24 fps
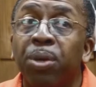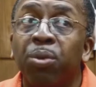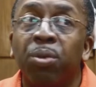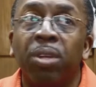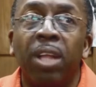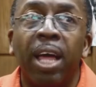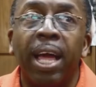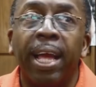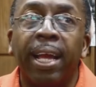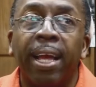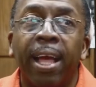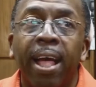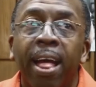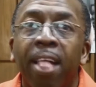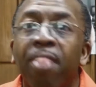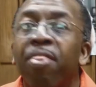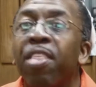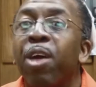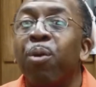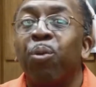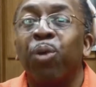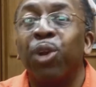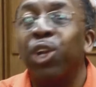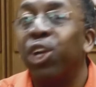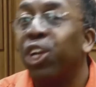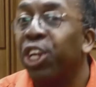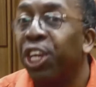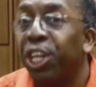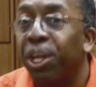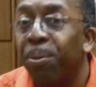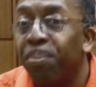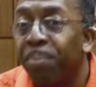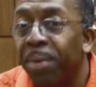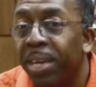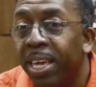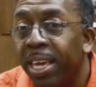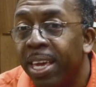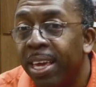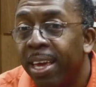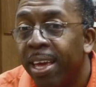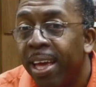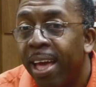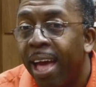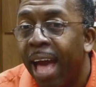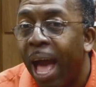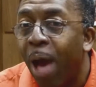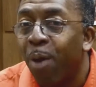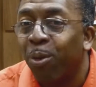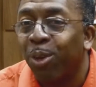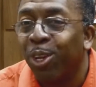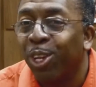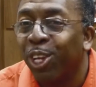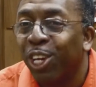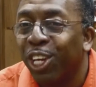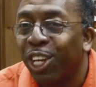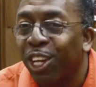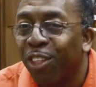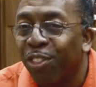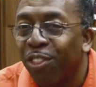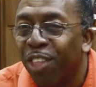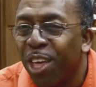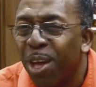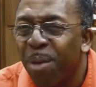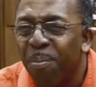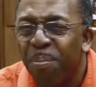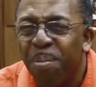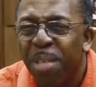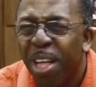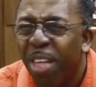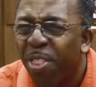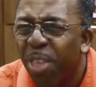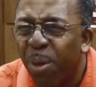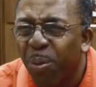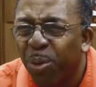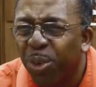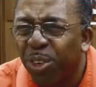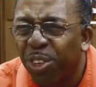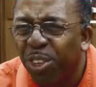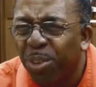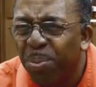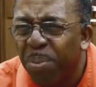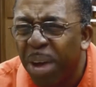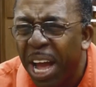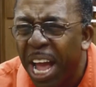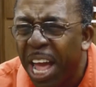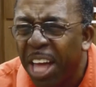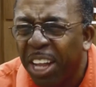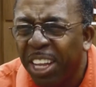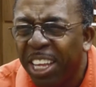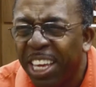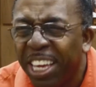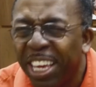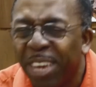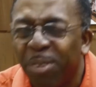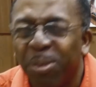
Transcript: It was like they were looking at me, I was looking at them, they were smiling.